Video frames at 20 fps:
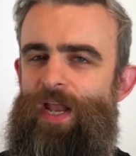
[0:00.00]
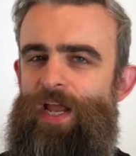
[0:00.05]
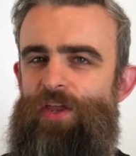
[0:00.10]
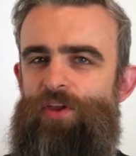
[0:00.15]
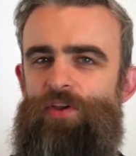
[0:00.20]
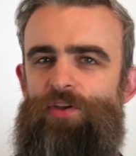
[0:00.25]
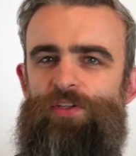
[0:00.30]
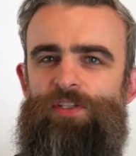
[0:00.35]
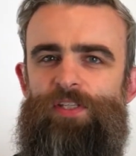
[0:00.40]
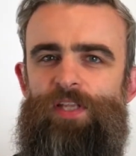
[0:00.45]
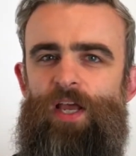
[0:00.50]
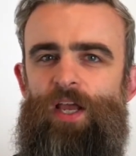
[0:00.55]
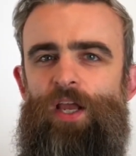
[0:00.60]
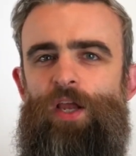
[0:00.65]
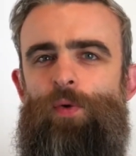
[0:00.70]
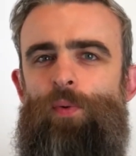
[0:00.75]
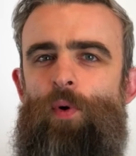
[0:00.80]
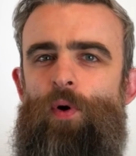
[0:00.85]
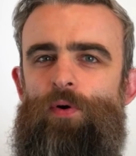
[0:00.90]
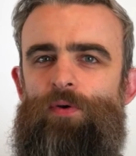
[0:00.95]
I used that
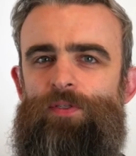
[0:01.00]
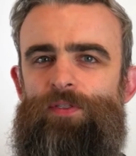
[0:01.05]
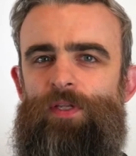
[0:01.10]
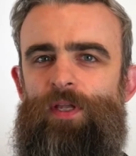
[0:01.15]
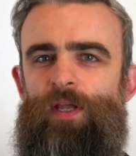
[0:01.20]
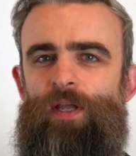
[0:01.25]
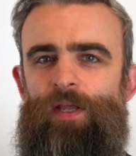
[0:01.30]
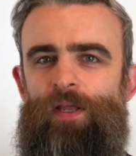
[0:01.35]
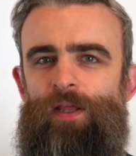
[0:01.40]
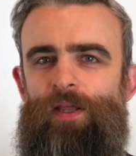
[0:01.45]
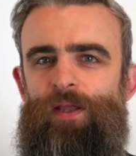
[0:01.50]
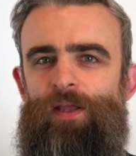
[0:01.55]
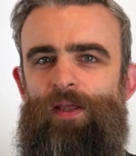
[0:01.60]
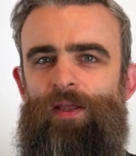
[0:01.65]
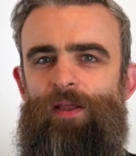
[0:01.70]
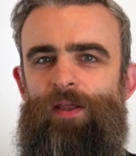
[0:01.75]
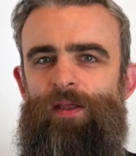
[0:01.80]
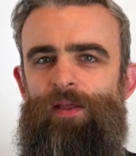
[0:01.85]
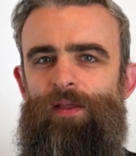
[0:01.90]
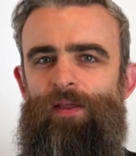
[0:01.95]
quote
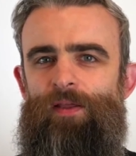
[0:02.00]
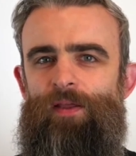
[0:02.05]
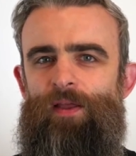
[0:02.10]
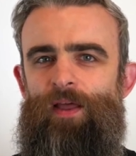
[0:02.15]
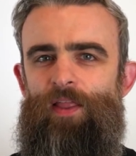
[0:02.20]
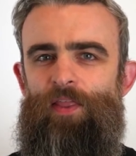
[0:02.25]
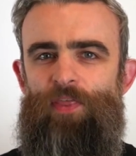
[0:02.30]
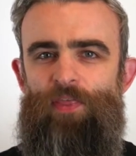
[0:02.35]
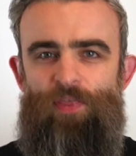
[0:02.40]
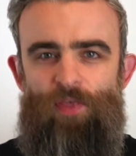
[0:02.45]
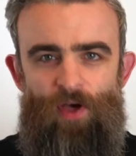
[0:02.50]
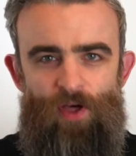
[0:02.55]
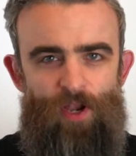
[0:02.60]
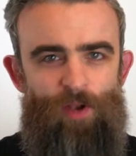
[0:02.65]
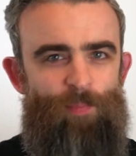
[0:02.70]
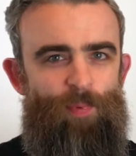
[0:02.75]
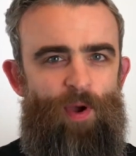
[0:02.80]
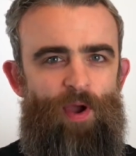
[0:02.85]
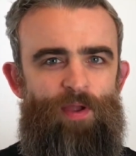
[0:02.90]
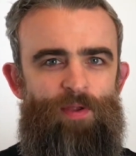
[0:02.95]
and thought
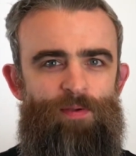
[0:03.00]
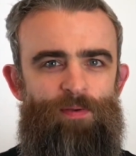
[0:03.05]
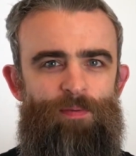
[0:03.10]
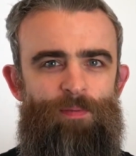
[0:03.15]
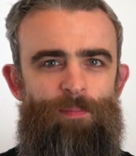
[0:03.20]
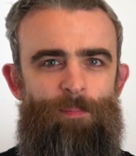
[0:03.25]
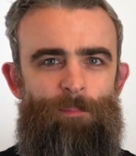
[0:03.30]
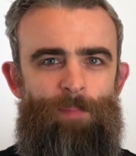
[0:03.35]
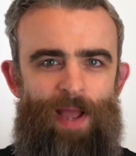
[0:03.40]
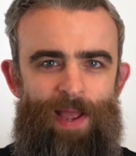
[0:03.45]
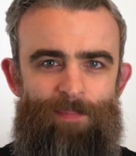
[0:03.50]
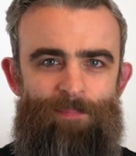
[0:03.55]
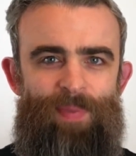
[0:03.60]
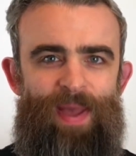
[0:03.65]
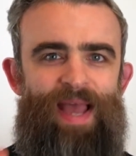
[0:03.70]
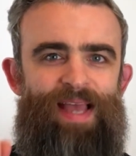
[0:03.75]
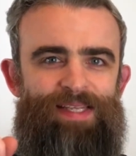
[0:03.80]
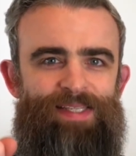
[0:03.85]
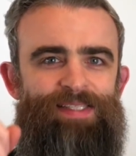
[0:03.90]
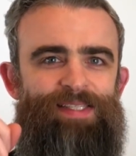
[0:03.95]
about my
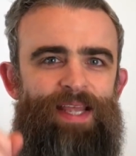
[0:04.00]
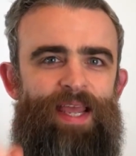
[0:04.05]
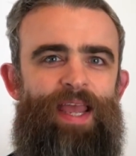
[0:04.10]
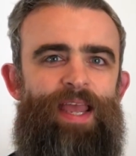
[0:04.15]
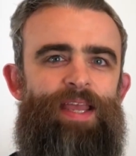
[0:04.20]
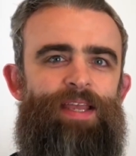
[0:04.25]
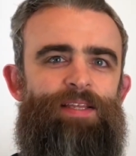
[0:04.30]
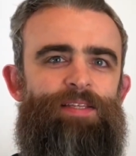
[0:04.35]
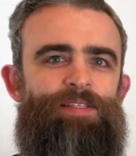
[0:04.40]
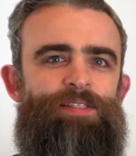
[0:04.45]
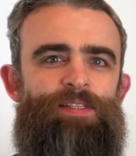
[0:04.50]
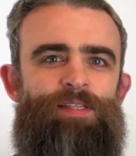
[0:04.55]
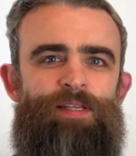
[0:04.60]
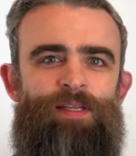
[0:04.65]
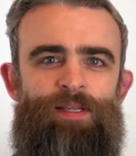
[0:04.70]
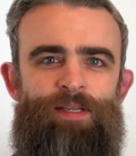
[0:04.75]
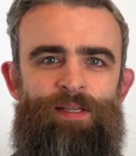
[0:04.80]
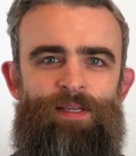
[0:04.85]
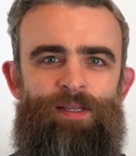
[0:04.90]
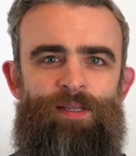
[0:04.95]
best days,
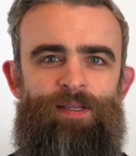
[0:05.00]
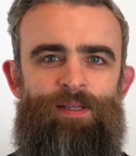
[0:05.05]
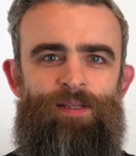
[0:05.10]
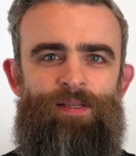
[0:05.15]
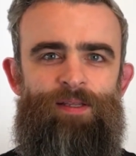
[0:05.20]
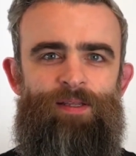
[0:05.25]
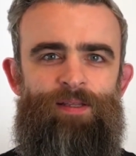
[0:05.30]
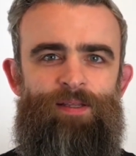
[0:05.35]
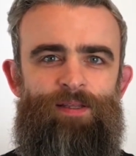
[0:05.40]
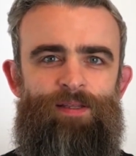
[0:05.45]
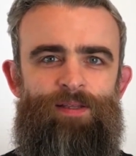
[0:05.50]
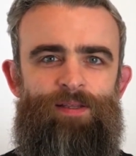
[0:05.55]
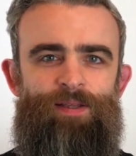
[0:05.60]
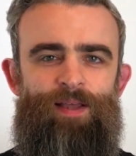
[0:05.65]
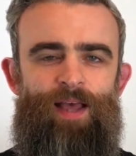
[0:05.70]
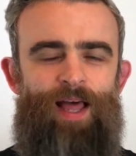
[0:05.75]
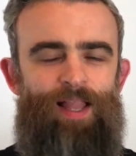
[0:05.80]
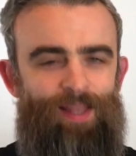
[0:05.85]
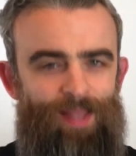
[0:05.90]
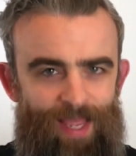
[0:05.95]

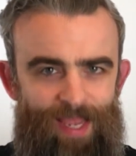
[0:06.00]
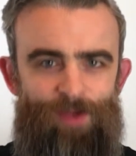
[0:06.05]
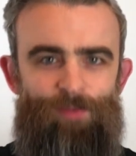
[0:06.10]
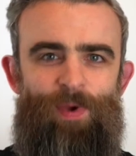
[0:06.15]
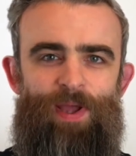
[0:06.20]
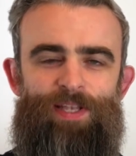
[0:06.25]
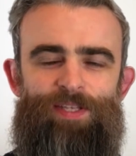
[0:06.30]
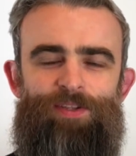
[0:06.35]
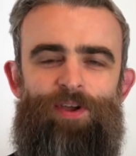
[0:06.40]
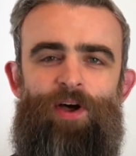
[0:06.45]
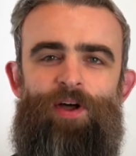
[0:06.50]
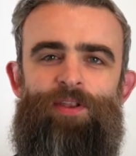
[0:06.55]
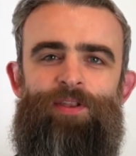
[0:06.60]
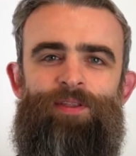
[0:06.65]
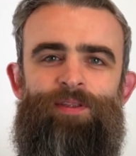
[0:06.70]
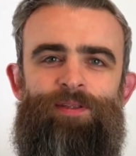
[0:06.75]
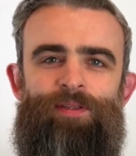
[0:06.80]
a light went on.